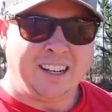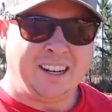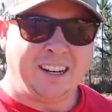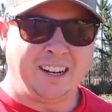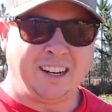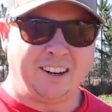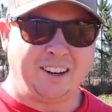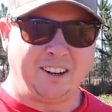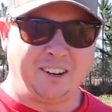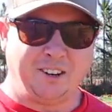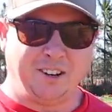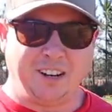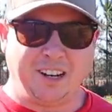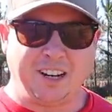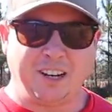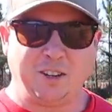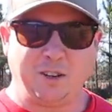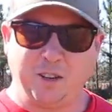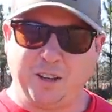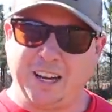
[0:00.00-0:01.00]
Now I know a
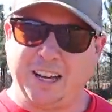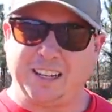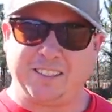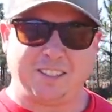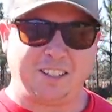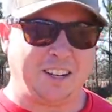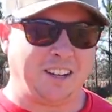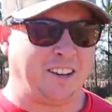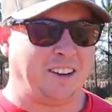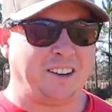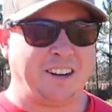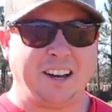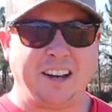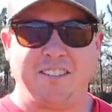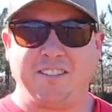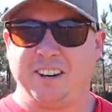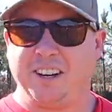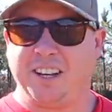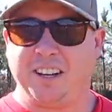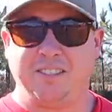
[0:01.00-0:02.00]
lot of you guys out there
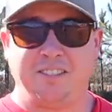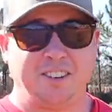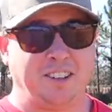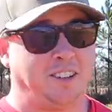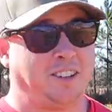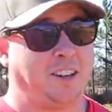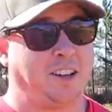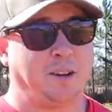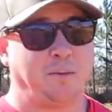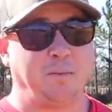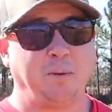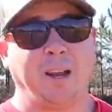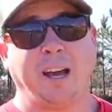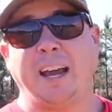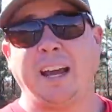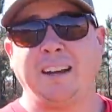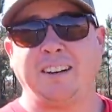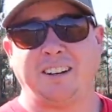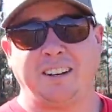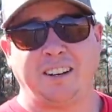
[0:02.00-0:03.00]
haven't even
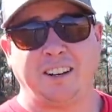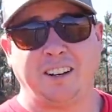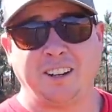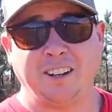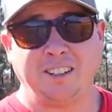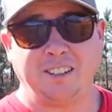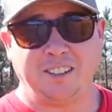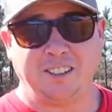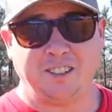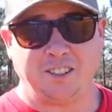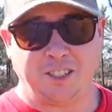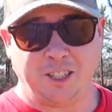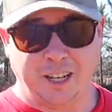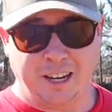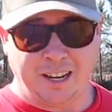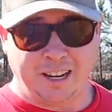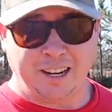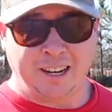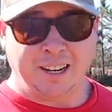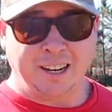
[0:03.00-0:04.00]
planted onions
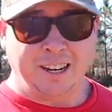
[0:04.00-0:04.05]
yet.